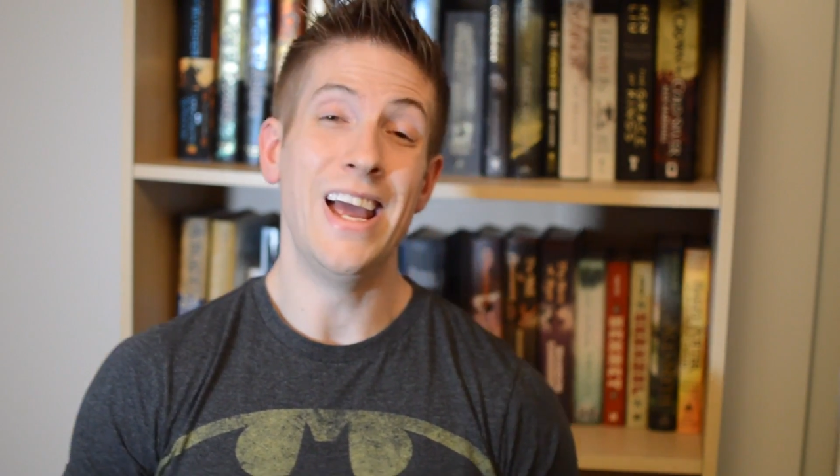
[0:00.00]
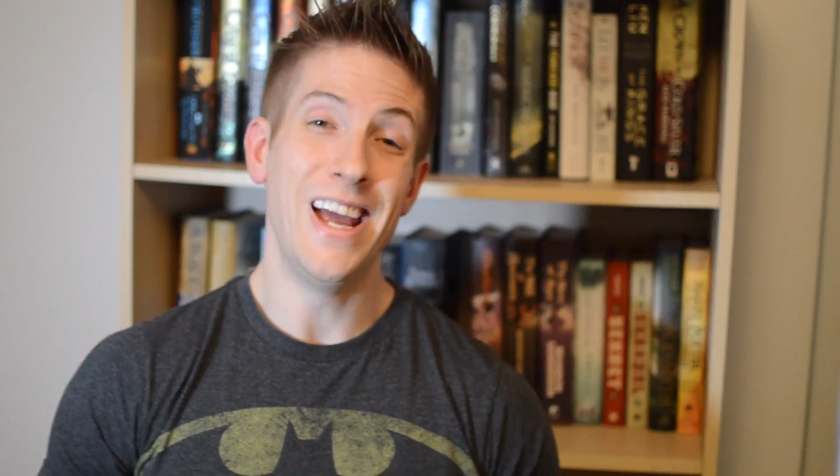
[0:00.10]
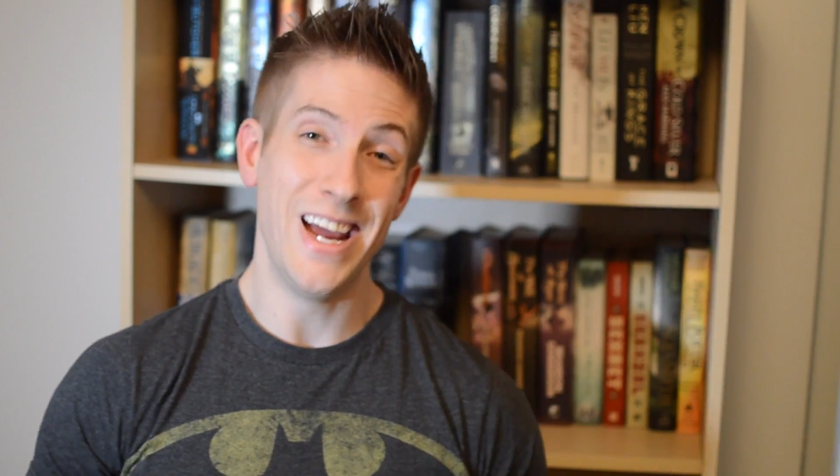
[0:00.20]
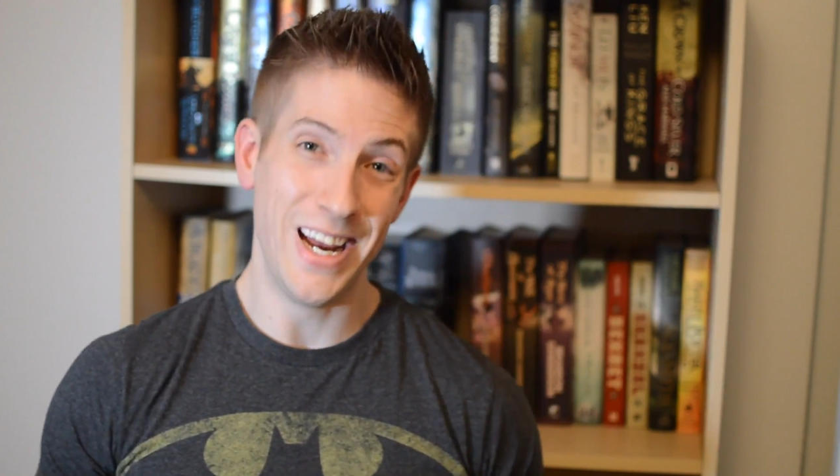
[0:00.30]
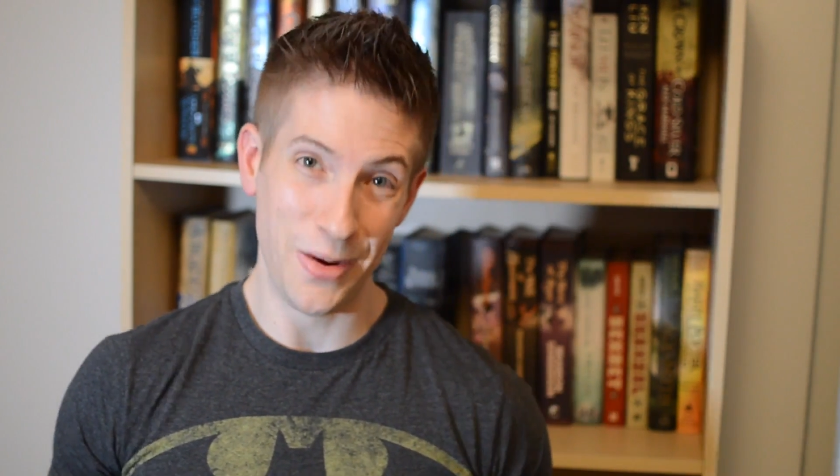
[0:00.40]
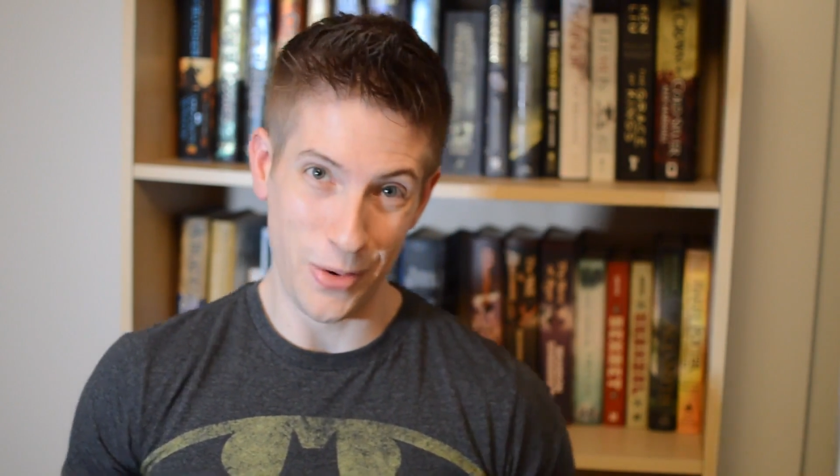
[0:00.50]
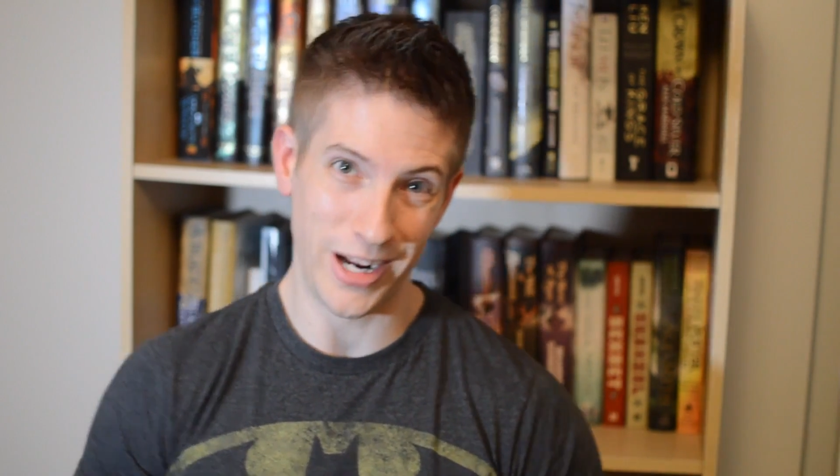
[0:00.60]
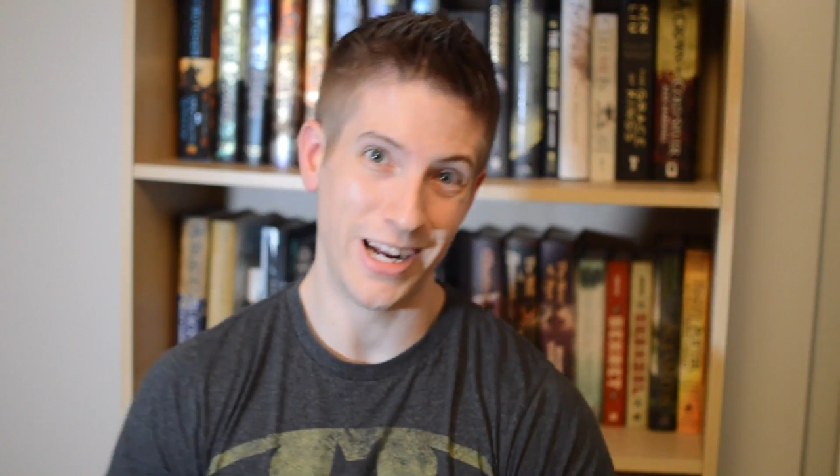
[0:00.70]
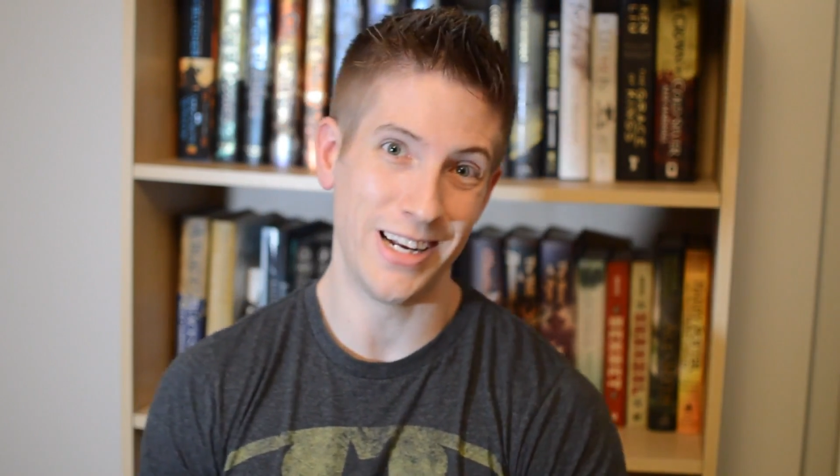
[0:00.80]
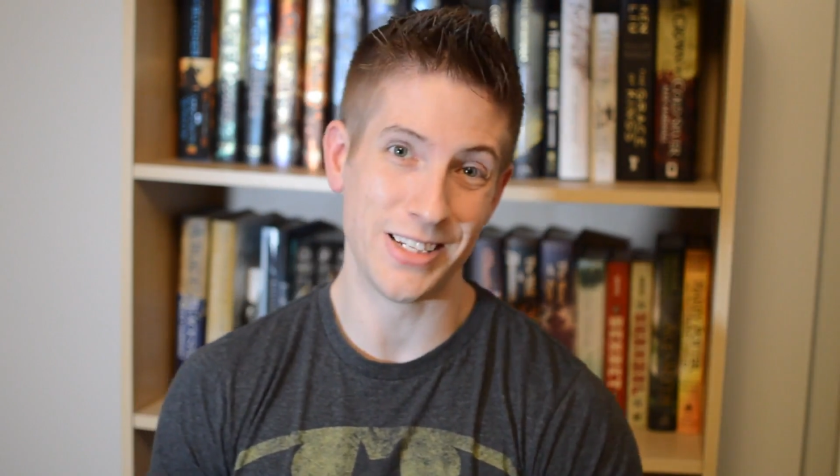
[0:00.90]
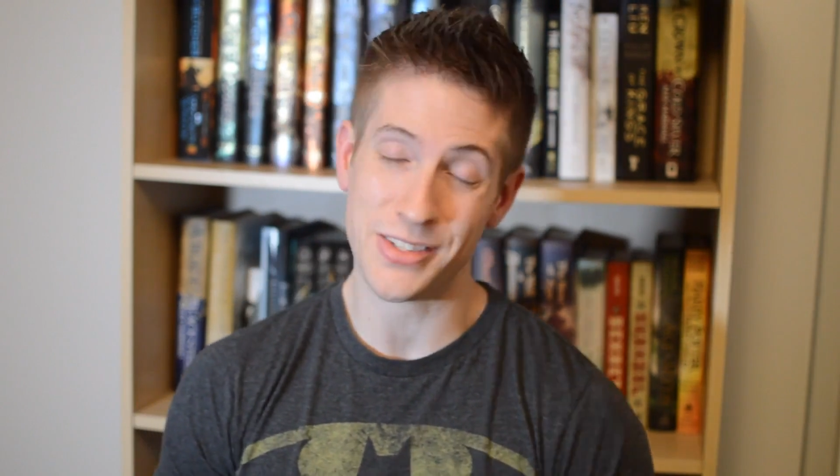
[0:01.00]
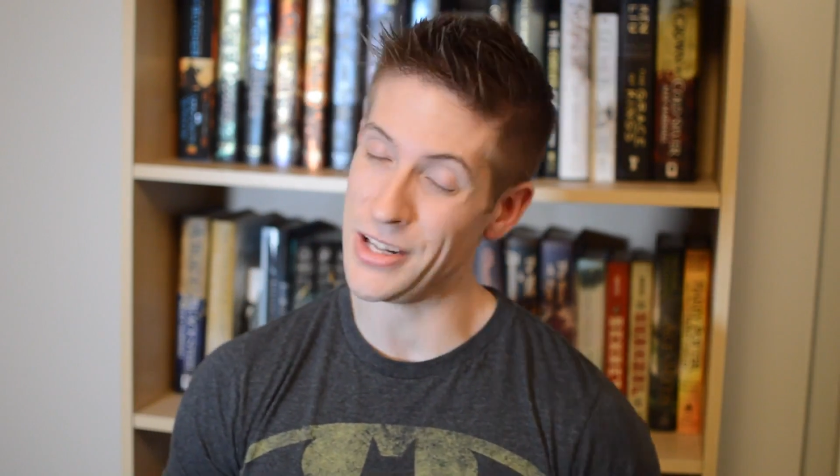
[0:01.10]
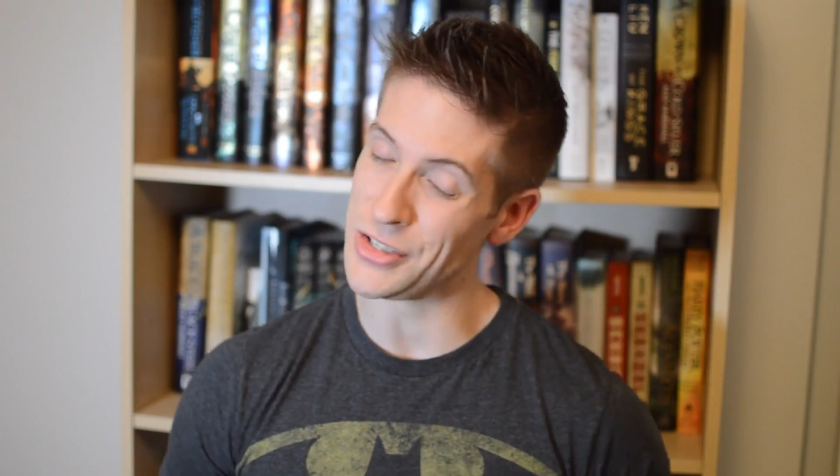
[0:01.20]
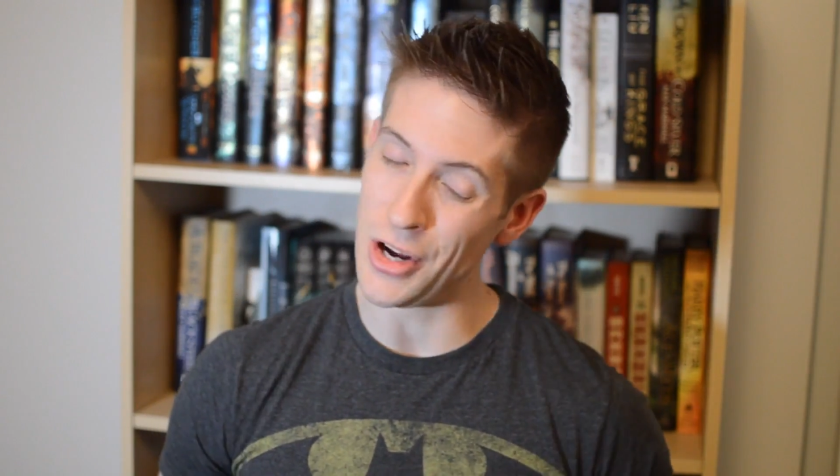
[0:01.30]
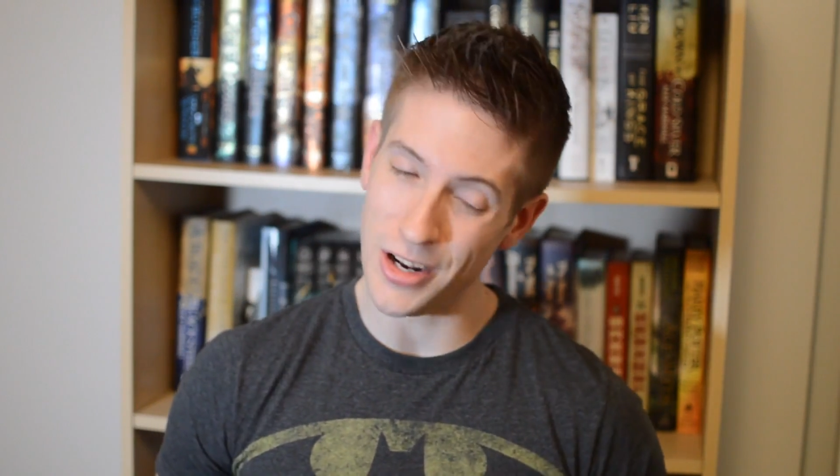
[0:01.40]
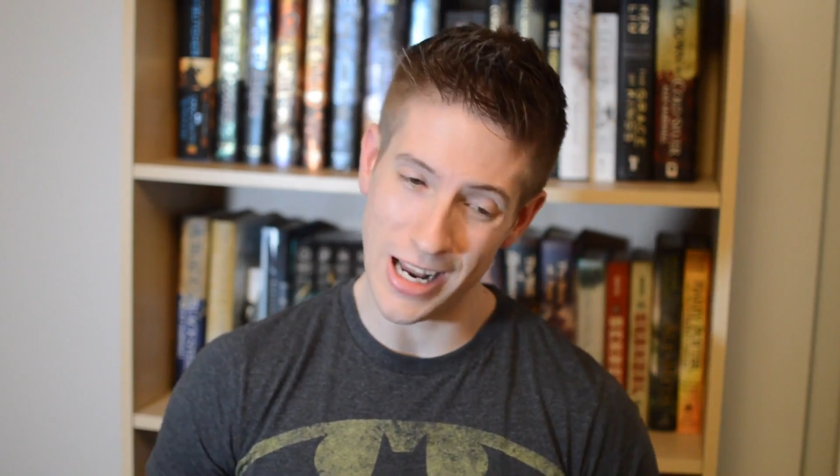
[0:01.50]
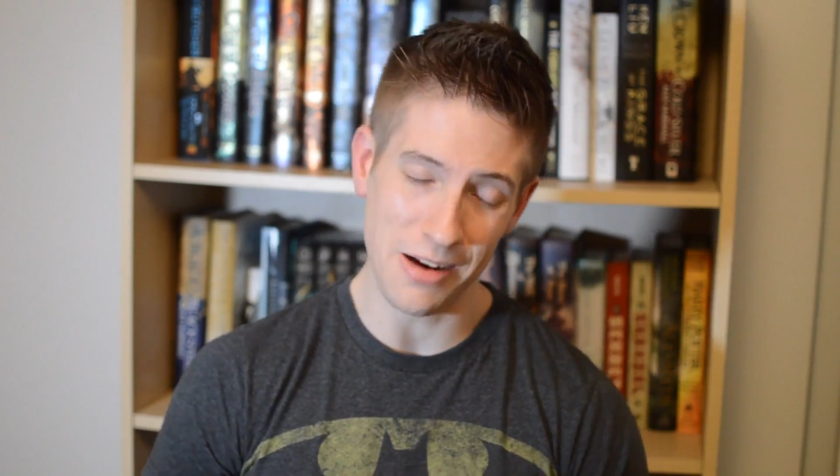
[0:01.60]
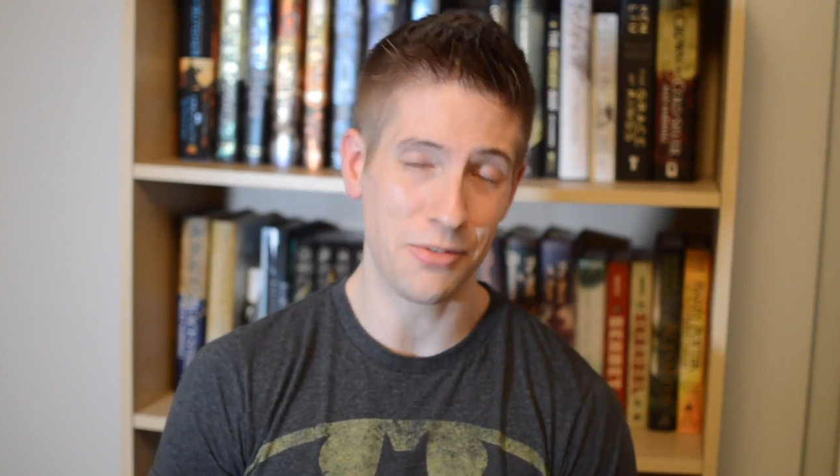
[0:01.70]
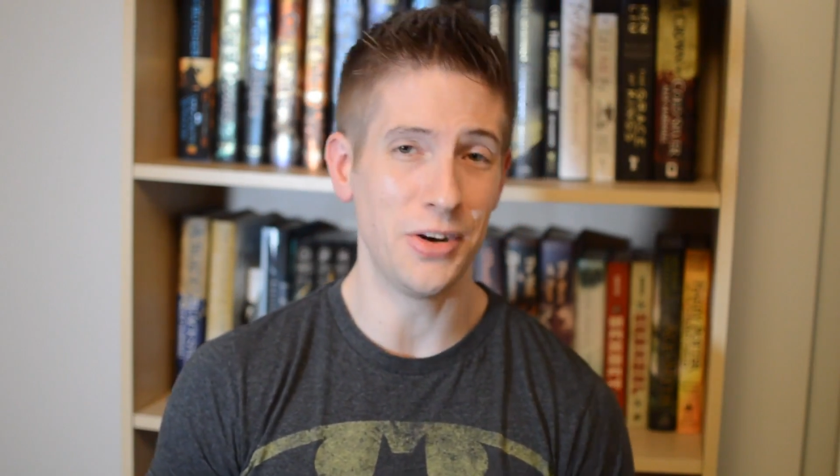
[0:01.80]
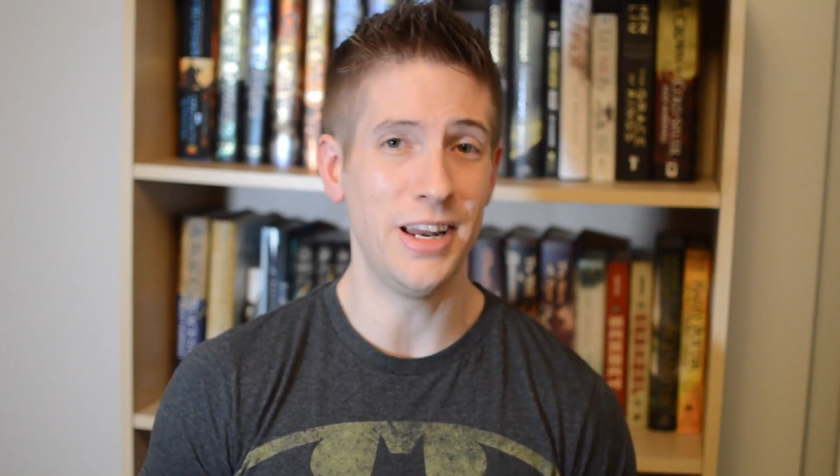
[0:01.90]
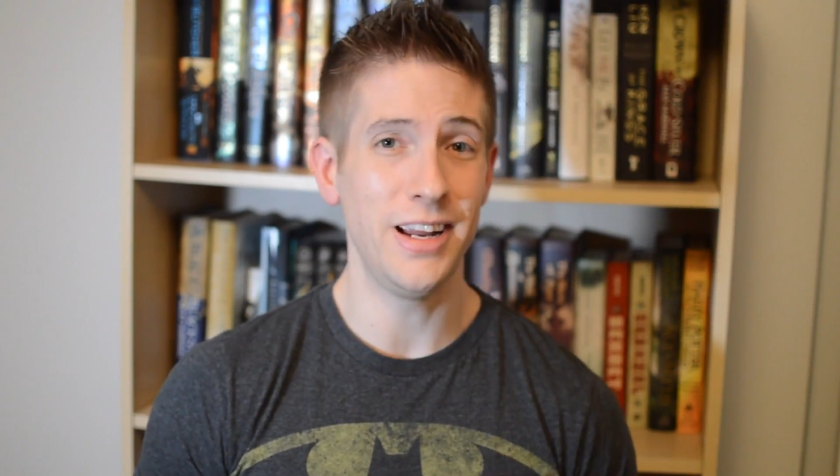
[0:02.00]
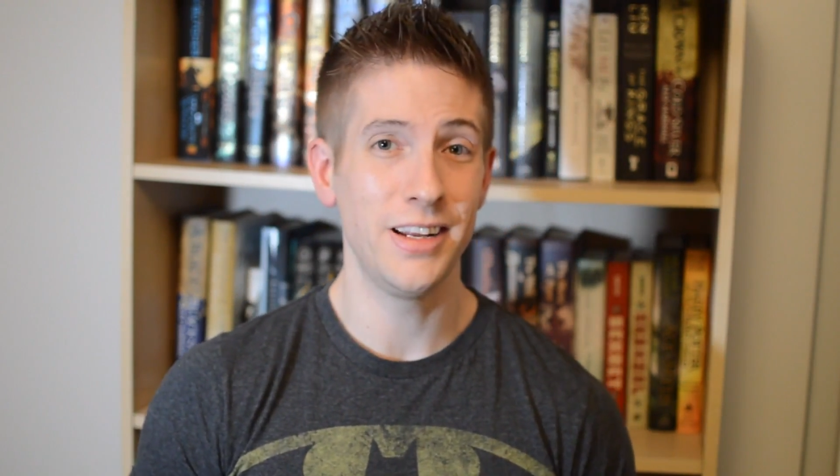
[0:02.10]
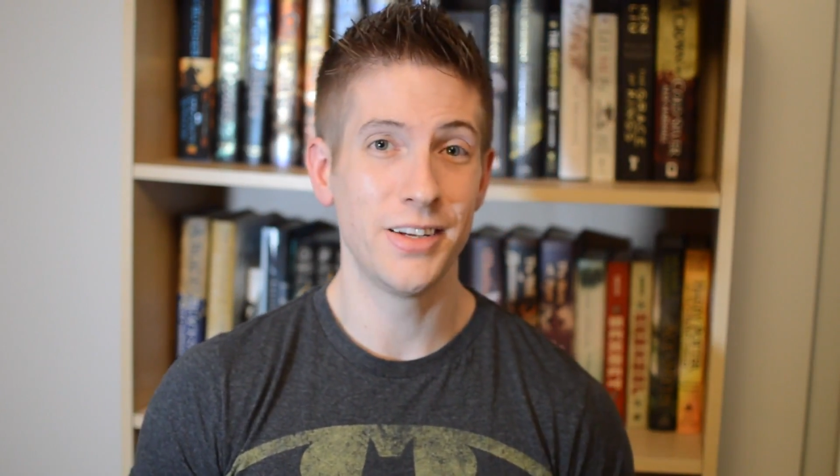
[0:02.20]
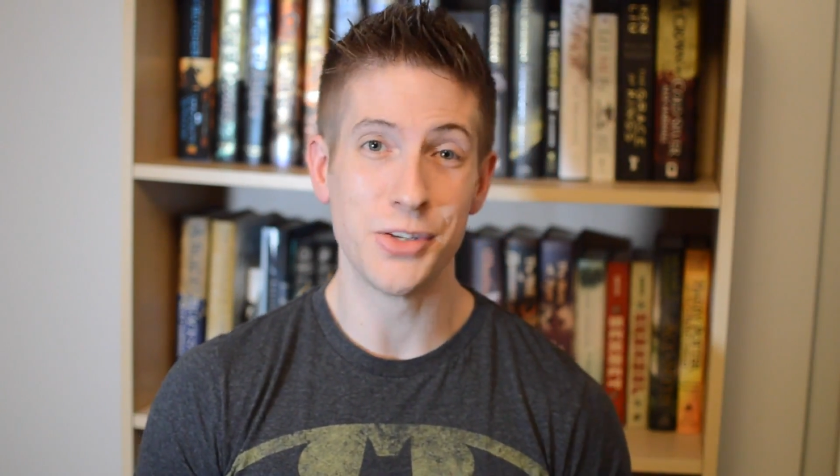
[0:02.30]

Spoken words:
Anyway guys, that's all I have for today,